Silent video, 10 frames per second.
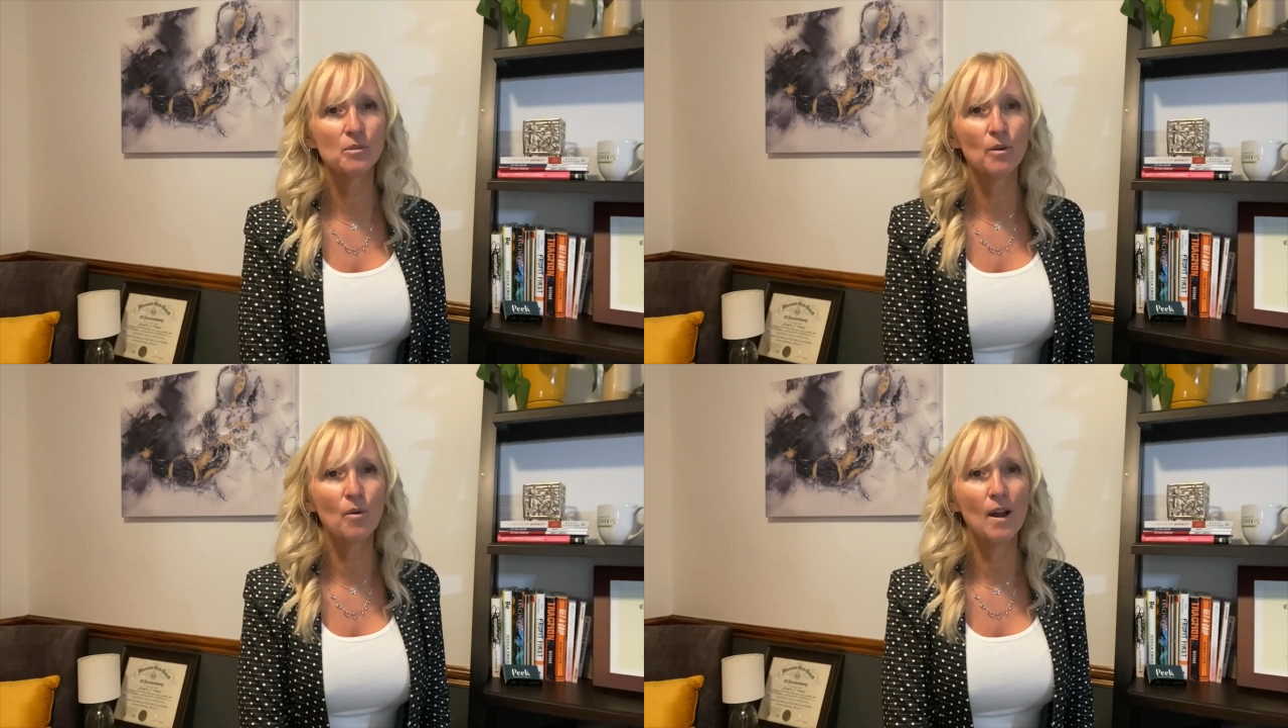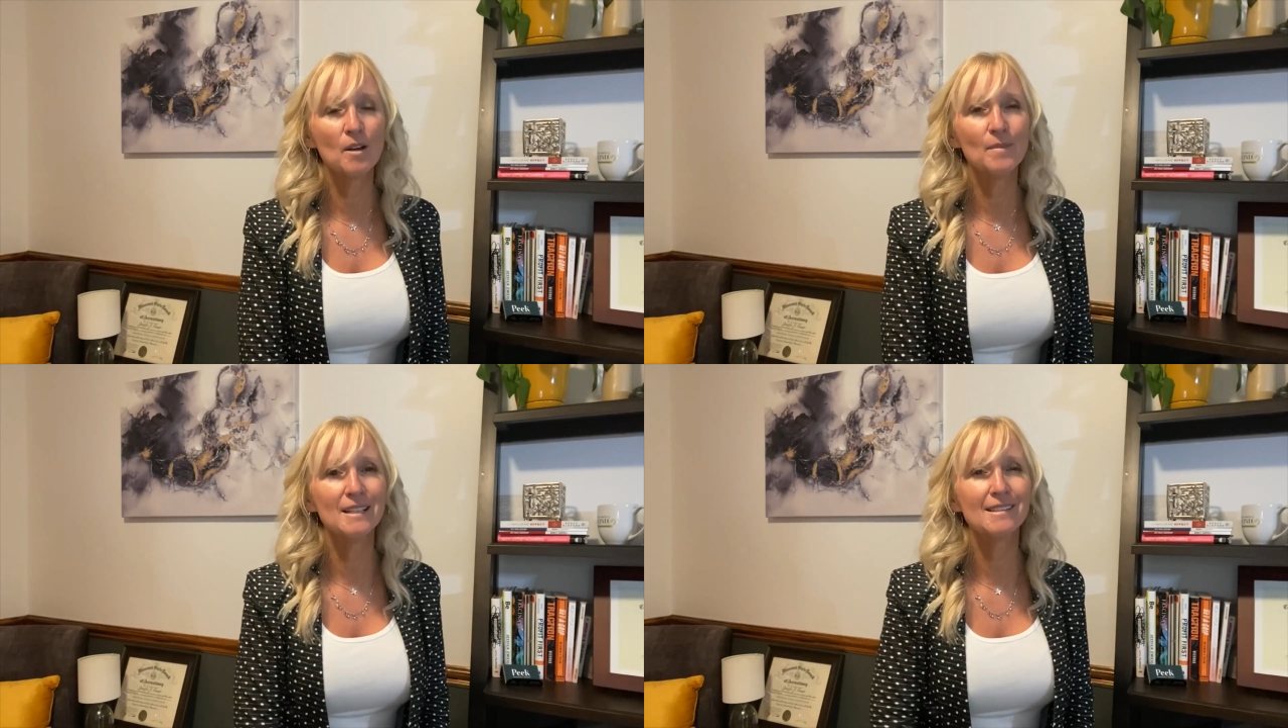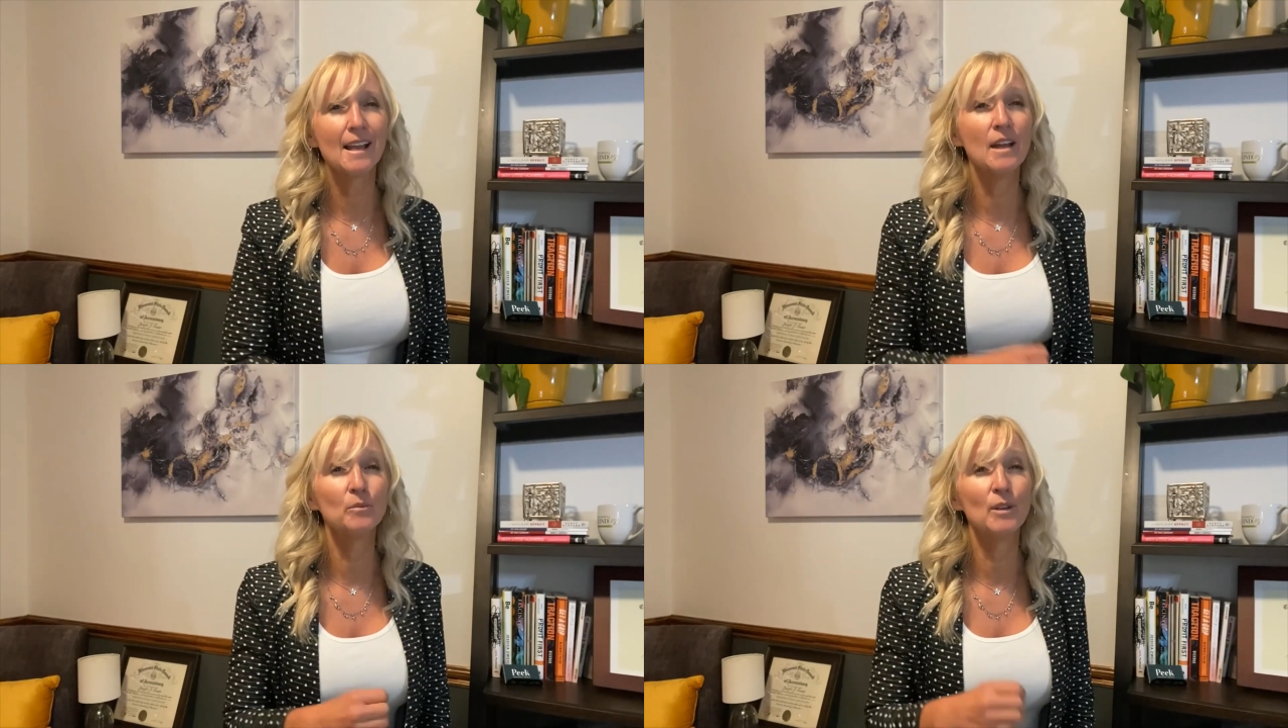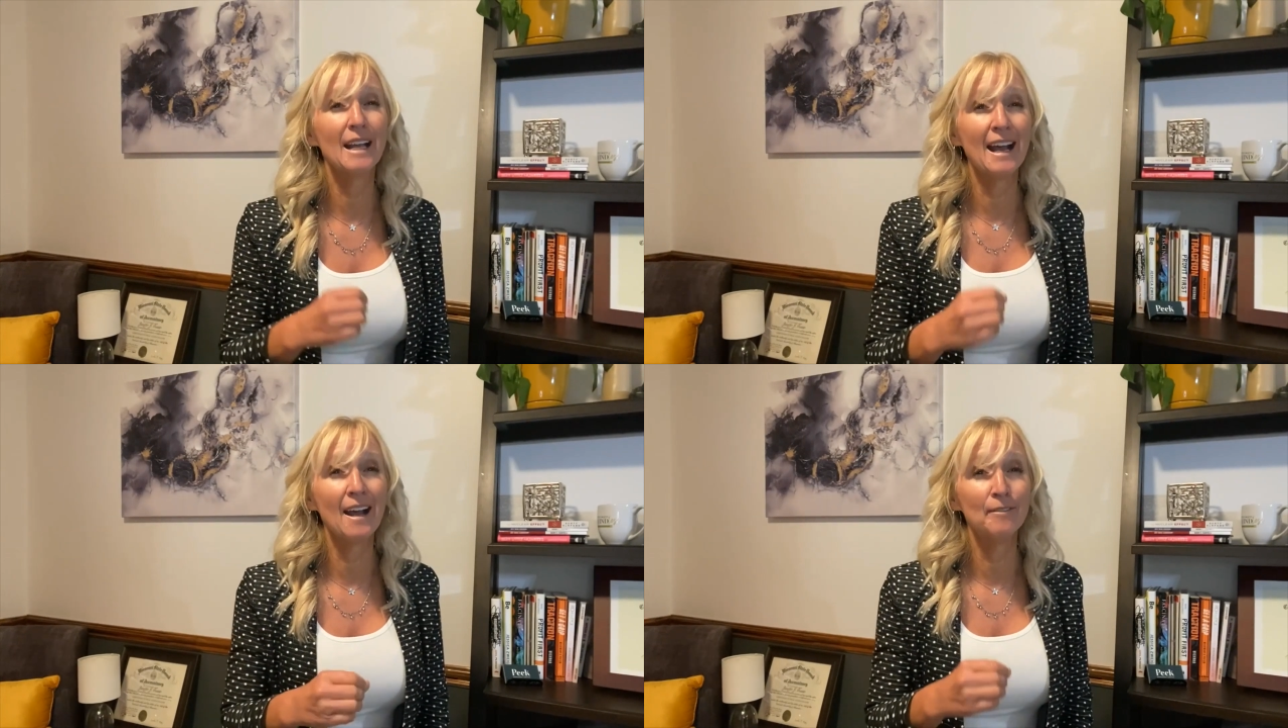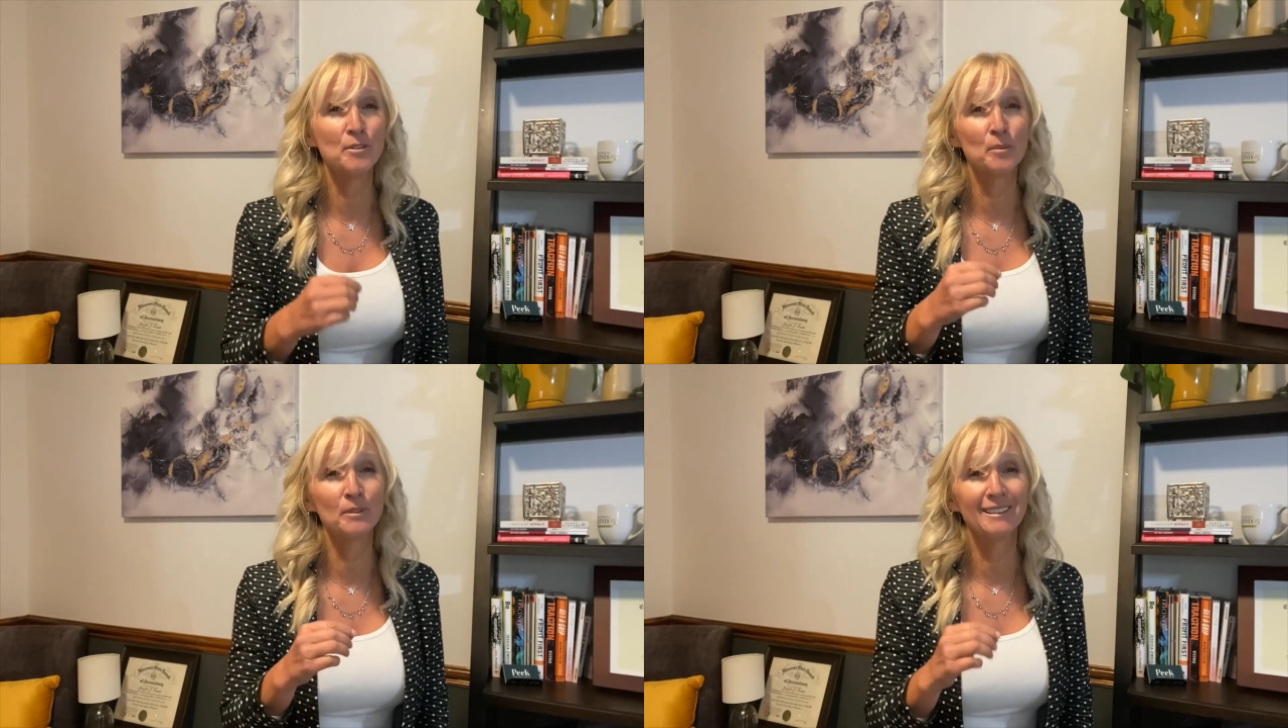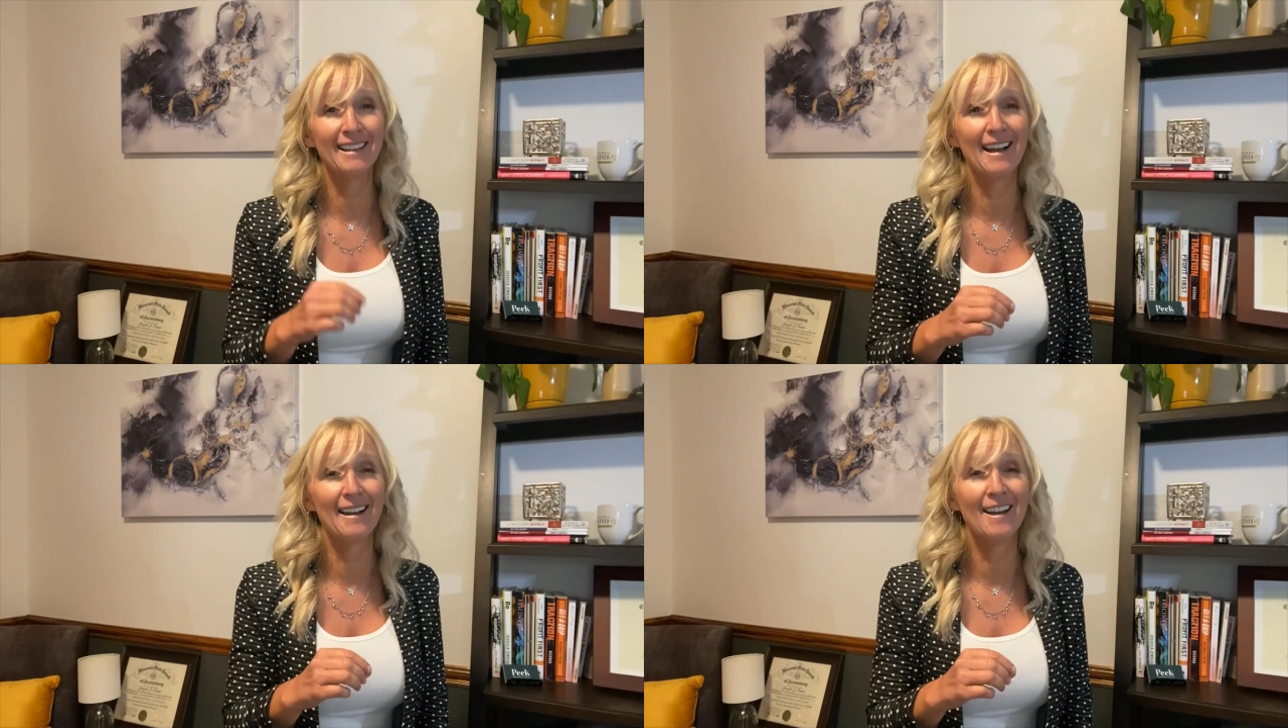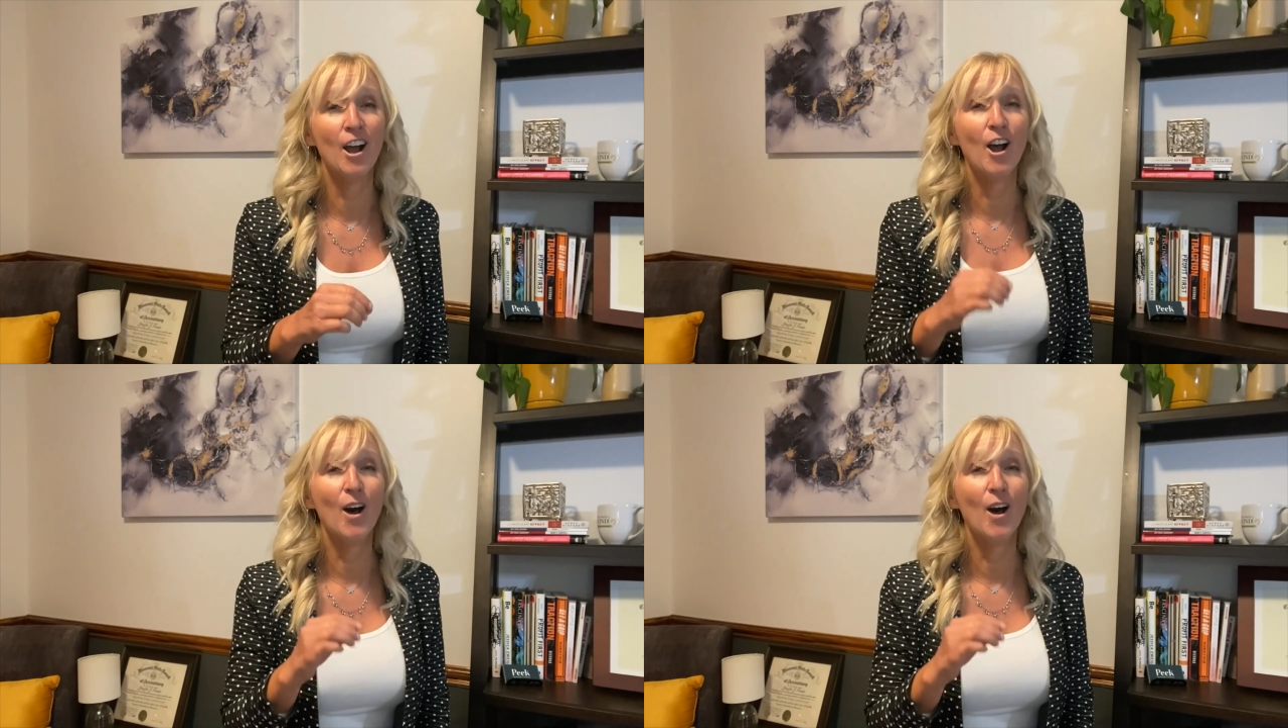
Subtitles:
requirements and would have to rely